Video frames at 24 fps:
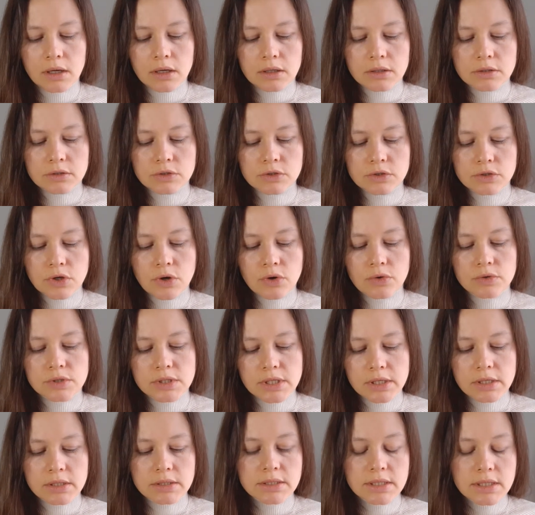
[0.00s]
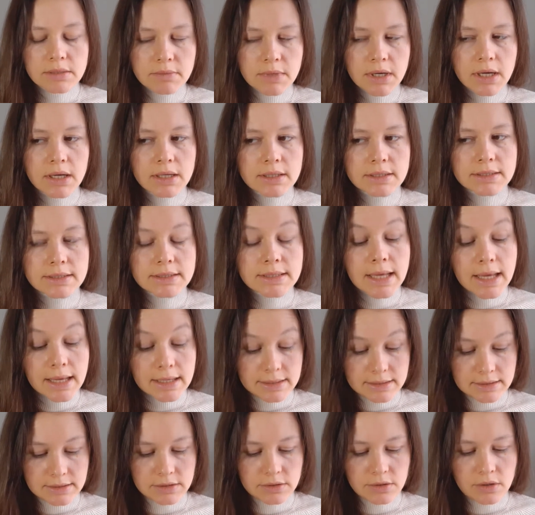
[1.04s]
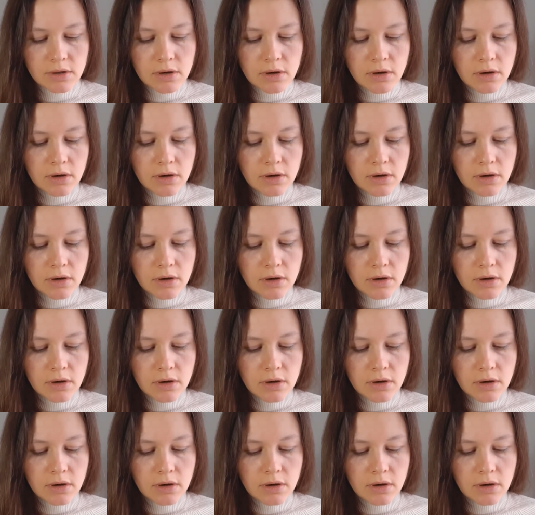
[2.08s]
Uh, so Diotima says,